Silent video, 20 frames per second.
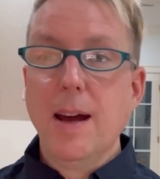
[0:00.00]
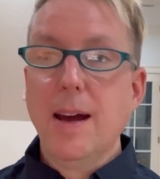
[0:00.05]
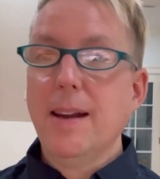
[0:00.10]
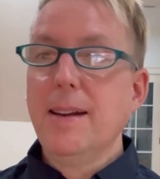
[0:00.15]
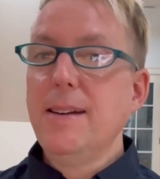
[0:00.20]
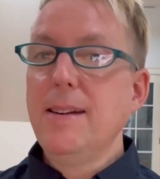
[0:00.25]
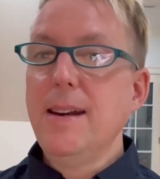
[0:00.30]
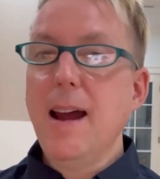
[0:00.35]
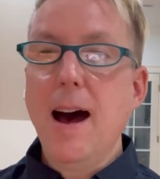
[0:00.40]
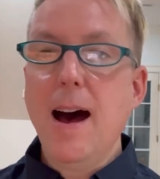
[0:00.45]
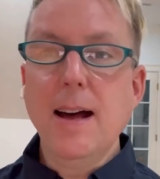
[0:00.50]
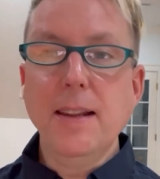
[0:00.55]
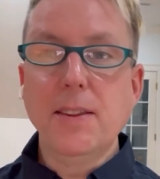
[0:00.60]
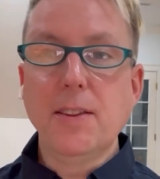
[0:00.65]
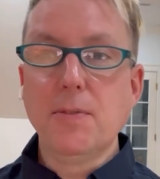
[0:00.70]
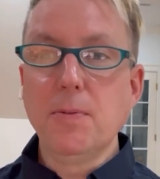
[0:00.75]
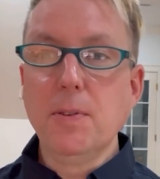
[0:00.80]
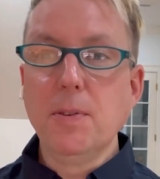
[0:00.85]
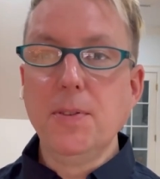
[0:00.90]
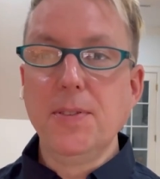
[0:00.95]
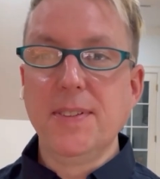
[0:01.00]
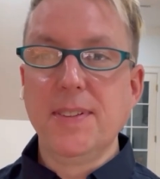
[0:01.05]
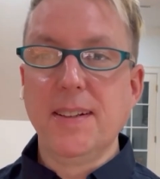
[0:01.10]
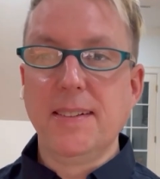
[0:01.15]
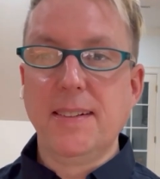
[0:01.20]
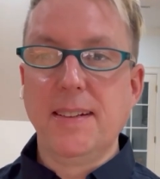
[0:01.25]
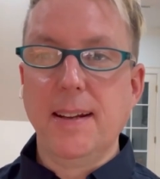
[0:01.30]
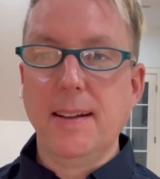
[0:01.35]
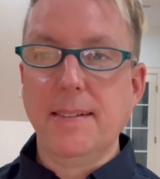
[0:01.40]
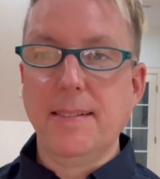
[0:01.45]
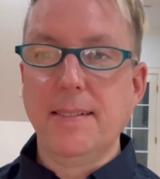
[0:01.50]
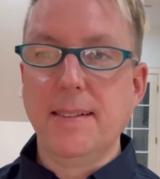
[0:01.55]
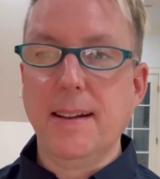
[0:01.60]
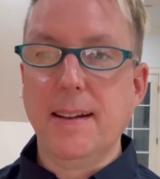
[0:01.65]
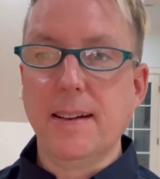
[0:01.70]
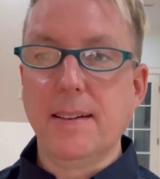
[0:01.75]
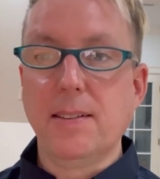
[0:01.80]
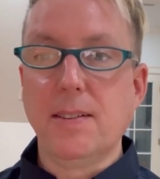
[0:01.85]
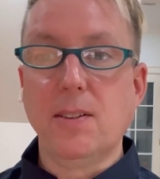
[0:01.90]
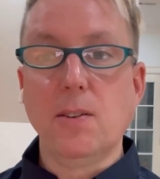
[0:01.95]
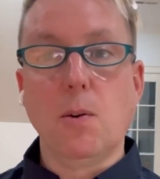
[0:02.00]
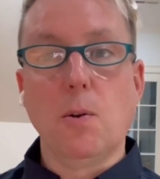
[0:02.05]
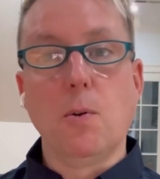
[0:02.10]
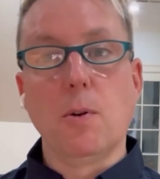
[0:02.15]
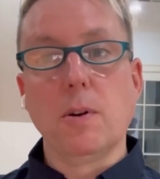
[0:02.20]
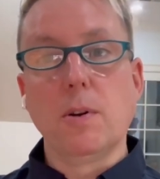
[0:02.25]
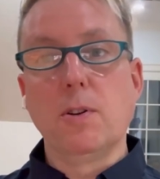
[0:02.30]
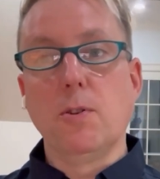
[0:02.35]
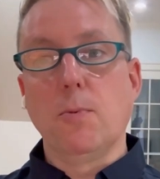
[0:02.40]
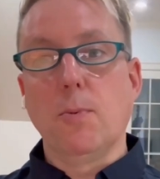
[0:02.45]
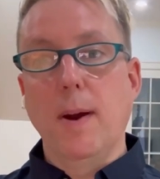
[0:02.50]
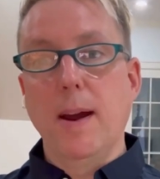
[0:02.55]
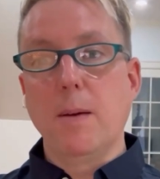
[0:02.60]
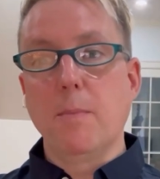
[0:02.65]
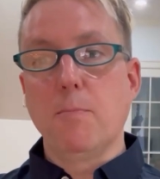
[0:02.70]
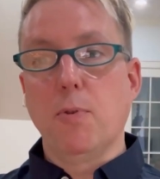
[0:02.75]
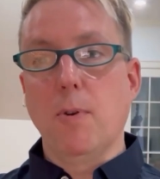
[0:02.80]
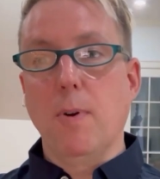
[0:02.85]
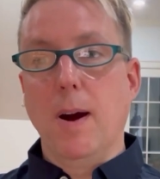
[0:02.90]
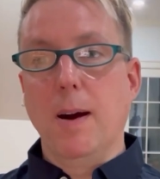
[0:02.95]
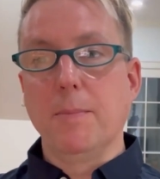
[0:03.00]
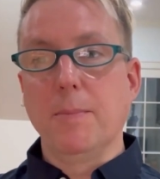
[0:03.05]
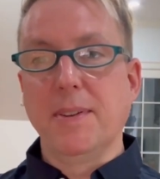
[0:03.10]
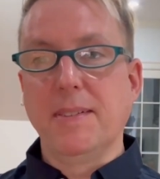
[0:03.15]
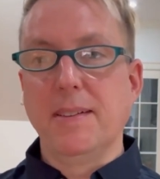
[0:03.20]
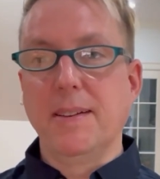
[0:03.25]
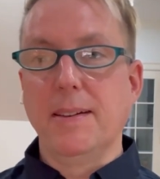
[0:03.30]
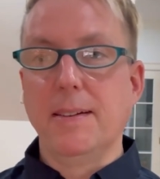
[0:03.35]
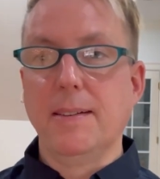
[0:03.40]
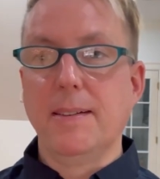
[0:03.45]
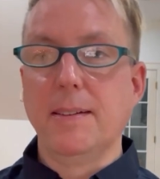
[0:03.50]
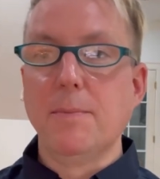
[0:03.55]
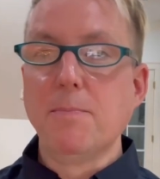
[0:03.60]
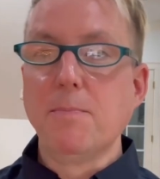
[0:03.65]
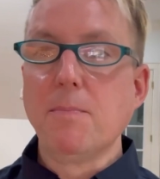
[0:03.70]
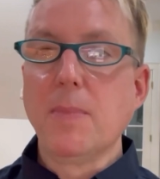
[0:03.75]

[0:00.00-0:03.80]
not through statistics or grand promises,